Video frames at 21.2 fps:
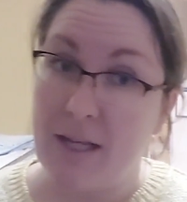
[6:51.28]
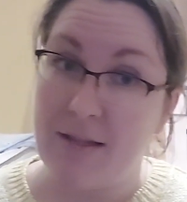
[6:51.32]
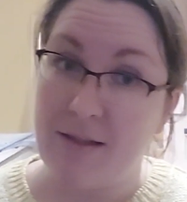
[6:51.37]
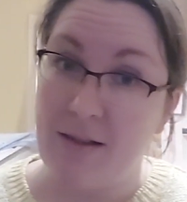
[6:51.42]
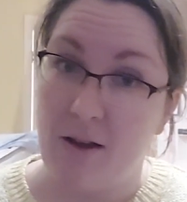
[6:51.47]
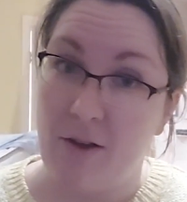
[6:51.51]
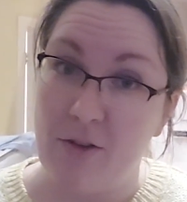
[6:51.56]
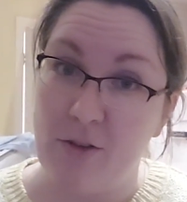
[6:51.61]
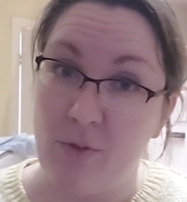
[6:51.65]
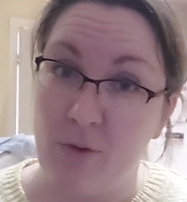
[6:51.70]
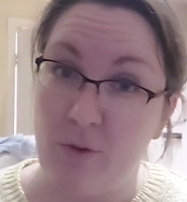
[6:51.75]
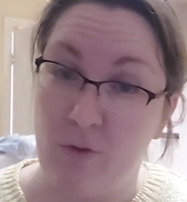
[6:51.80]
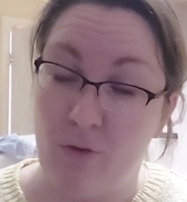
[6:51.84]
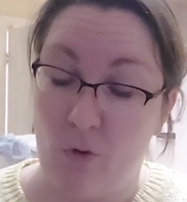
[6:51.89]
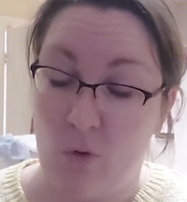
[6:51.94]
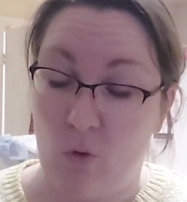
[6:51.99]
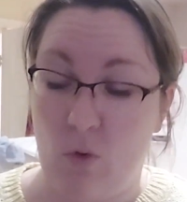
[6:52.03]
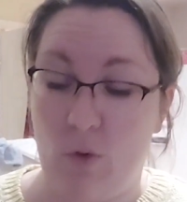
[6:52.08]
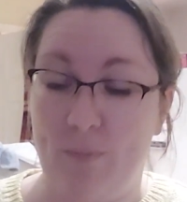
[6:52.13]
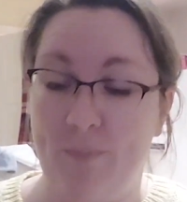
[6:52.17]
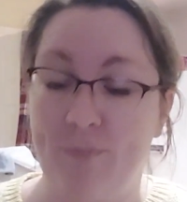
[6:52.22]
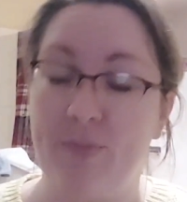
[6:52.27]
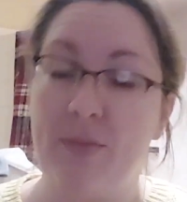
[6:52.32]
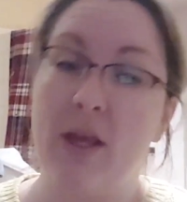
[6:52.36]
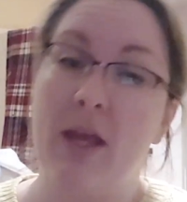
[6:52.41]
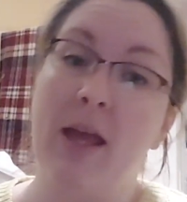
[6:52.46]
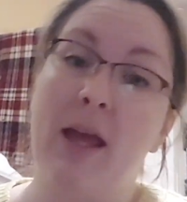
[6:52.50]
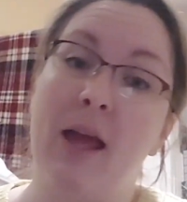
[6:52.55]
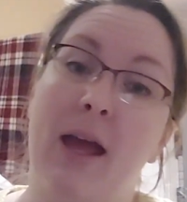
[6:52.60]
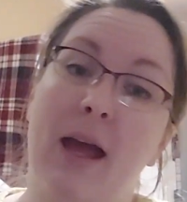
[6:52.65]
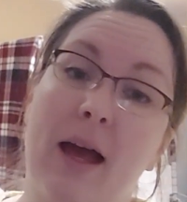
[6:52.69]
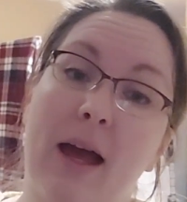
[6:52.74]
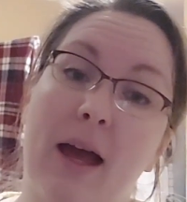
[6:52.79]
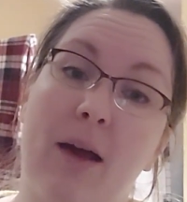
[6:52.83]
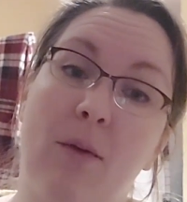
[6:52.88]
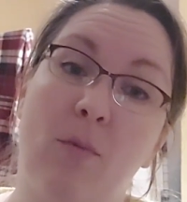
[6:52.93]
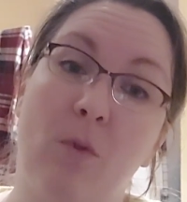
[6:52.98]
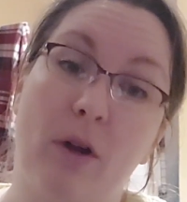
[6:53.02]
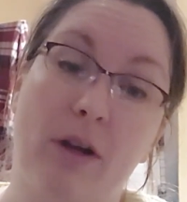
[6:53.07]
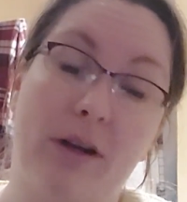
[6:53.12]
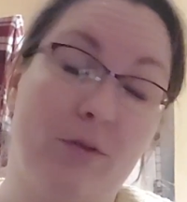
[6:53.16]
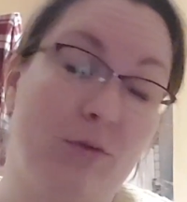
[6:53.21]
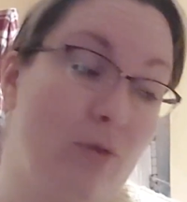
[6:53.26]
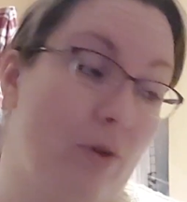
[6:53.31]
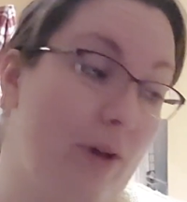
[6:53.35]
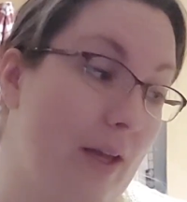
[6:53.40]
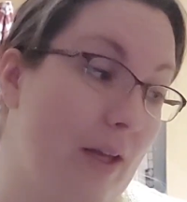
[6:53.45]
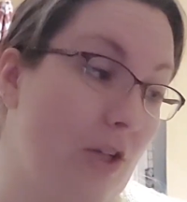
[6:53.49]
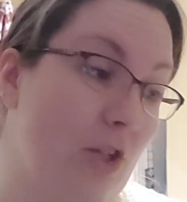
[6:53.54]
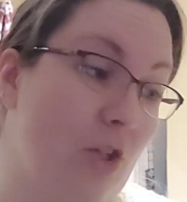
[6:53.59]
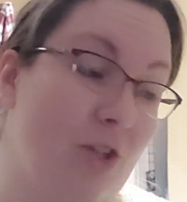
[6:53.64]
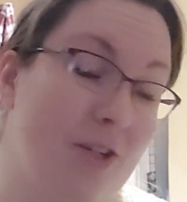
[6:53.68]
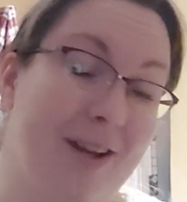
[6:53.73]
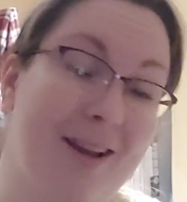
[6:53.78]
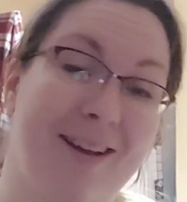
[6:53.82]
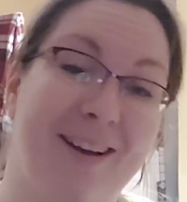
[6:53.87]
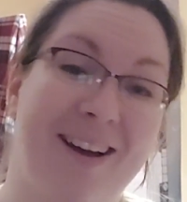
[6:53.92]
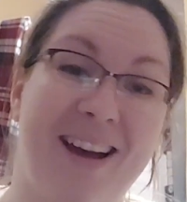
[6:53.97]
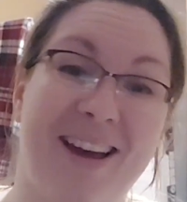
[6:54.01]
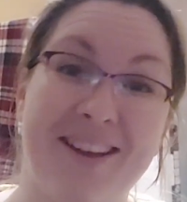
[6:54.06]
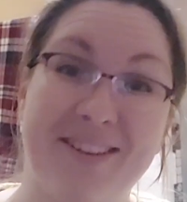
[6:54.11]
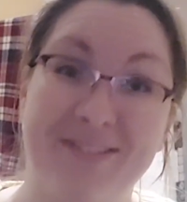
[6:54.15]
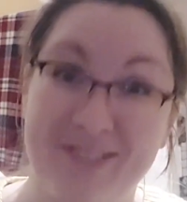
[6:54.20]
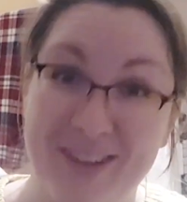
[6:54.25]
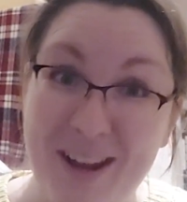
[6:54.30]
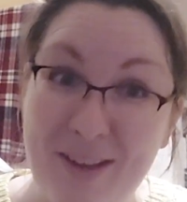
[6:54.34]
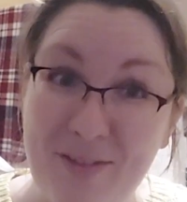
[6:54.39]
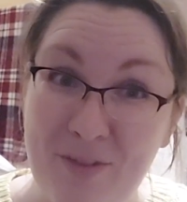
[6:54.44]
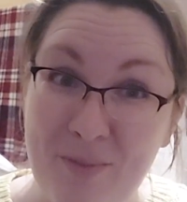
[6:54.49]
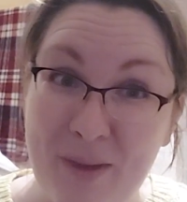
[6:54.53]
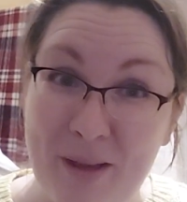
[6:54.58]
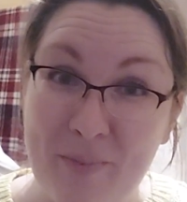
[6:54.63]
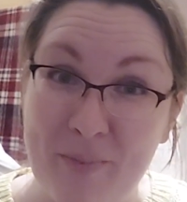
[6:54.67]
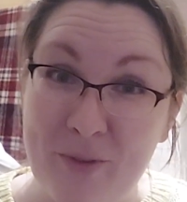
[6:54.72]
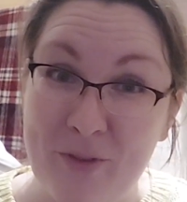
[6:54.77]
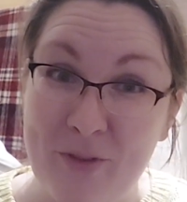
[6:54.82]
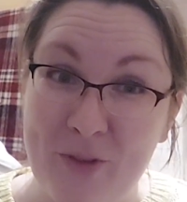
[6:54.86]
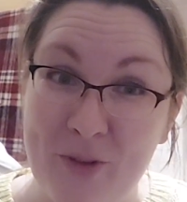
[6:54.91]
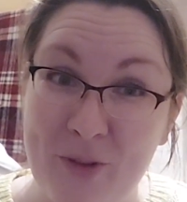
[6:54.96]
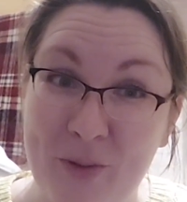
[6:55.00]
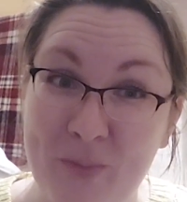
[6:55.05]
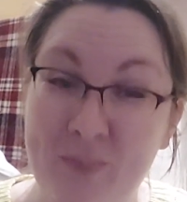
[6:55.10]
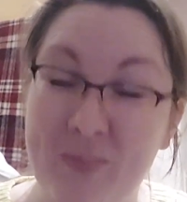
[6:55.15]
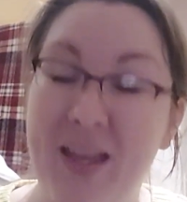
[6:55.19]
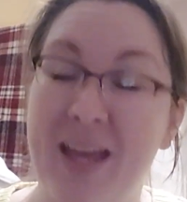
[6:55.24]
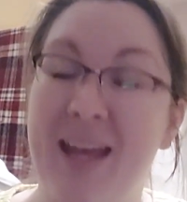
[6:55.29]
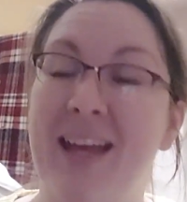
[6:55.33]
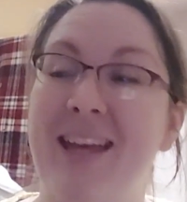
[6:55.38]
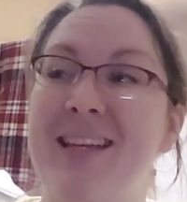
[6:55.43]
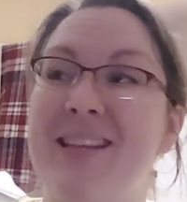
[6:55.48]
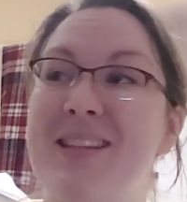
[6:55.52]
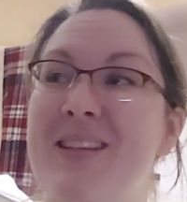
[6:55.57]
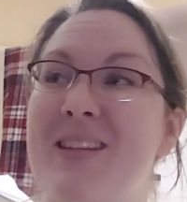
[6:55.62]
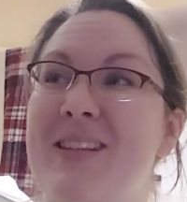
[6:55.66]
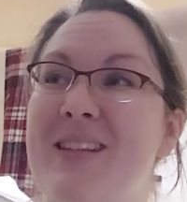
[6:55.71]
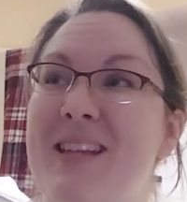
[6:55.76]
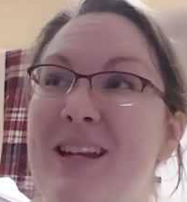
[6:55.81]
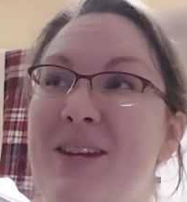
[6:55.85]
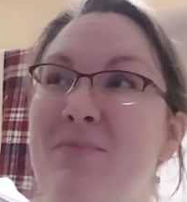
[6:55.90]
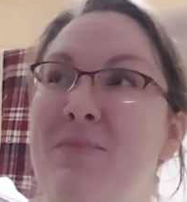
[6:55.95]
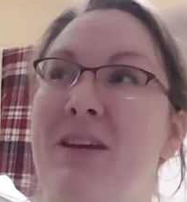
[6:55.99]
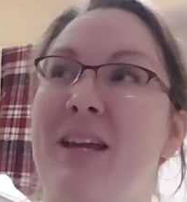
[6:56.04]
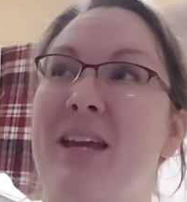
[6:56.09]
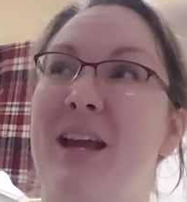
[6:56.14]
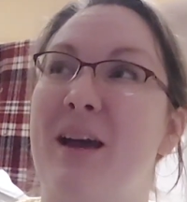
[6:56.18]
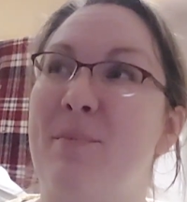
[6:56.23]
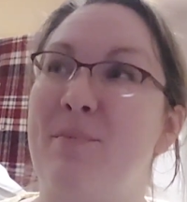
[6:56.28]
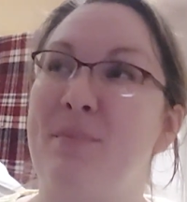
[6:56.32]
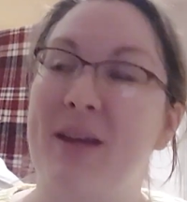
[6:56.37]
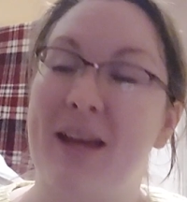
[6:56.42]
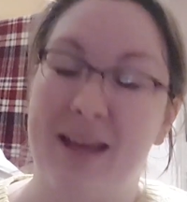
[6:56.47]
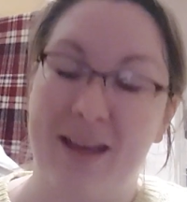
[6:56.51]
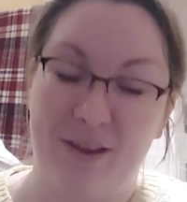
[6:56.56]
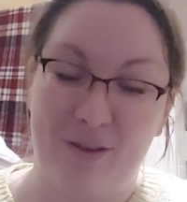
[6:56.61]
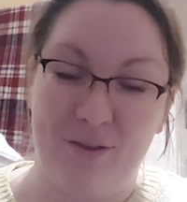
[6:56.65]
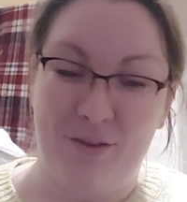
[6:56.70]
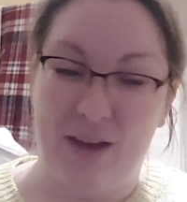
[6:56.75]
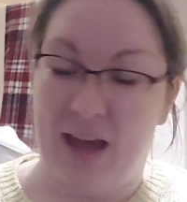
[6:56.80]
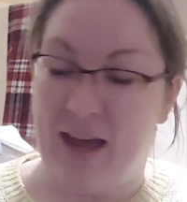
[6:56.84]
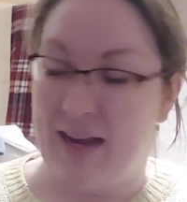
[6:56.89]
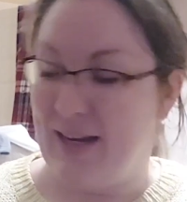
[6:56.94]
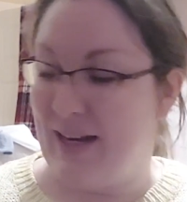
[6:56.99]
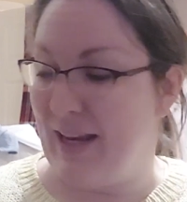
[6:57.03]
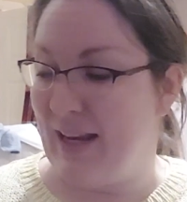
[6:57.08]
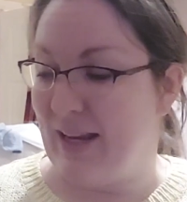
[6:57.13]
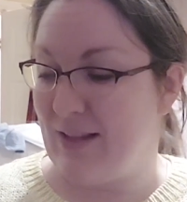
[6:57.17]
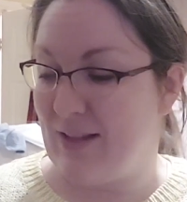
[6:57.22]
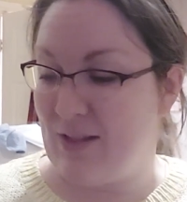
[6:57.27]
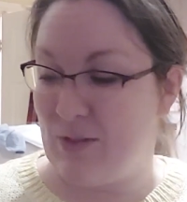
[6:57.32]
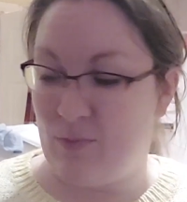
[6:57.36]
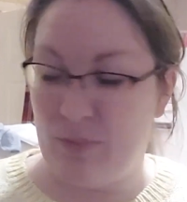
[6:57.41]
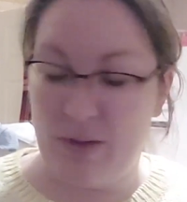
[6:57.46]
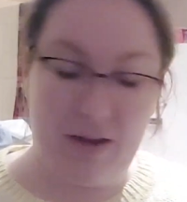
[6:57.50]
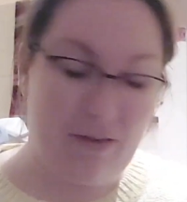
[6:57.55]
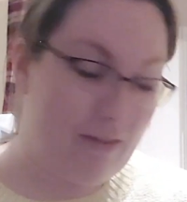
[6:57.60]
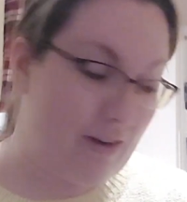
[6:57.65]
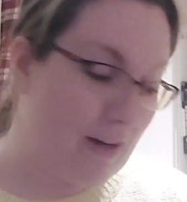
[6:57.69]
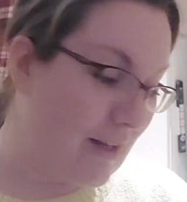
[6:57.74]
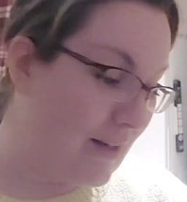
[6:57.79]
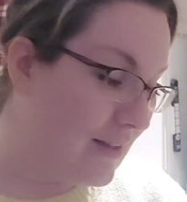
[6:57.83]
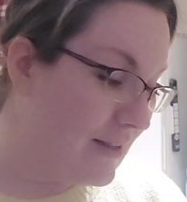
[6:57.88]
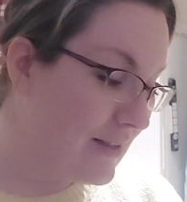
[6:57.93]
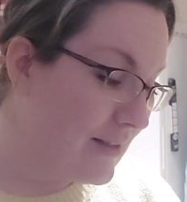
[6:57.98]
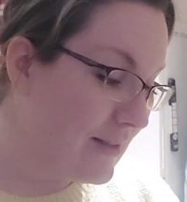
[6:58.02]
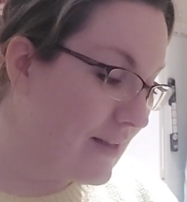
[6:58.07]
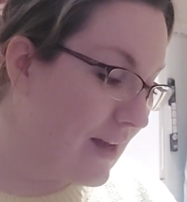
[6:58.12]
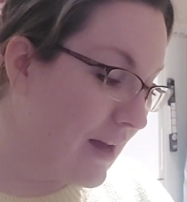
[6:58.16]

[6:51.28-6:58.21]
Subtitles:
times before, and one of which I have never made before, so it's going to be a bit of an experience.